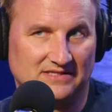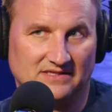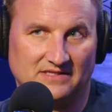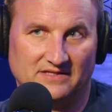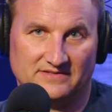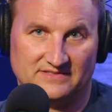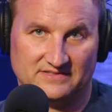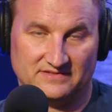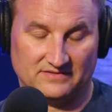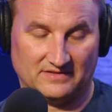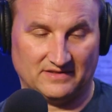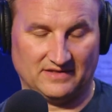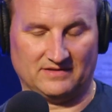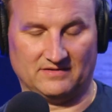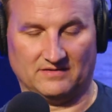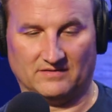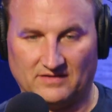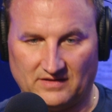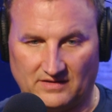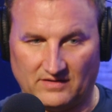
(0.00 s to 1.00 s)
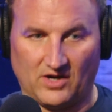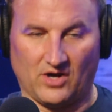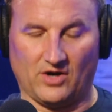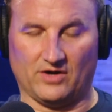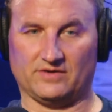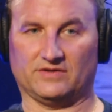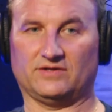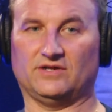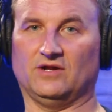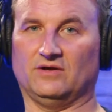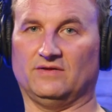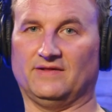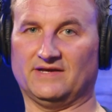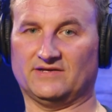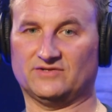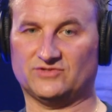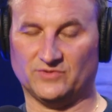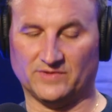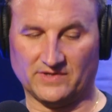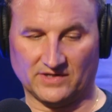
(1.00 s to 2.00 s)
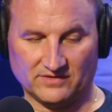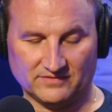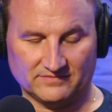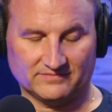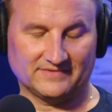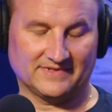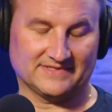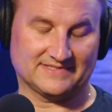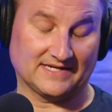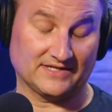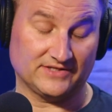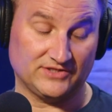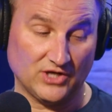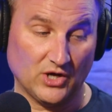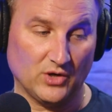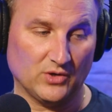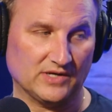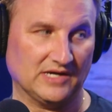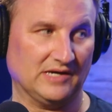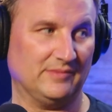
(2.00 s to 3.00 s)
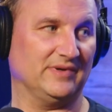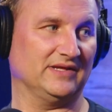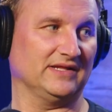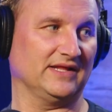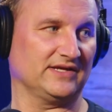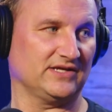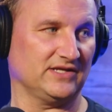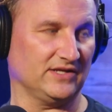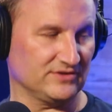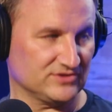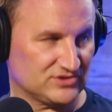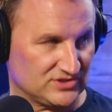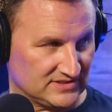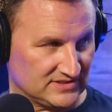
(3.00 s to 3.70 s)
like, you know, like doing her yoga, but like, you know,